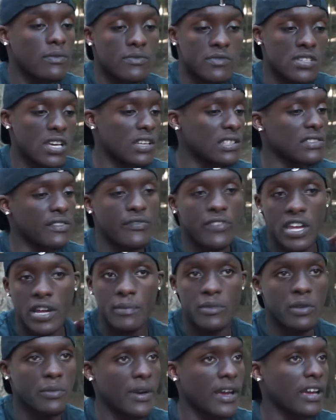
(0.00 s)
tons of
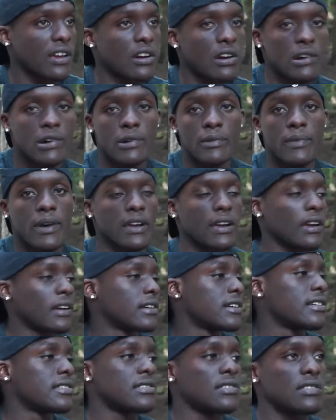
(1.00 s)
family back home. I got
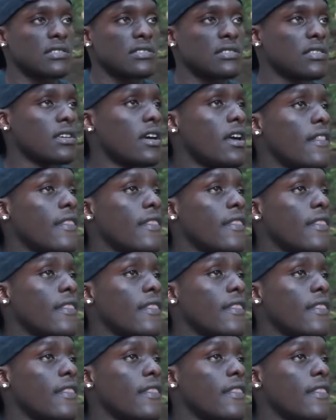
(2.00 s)
cousins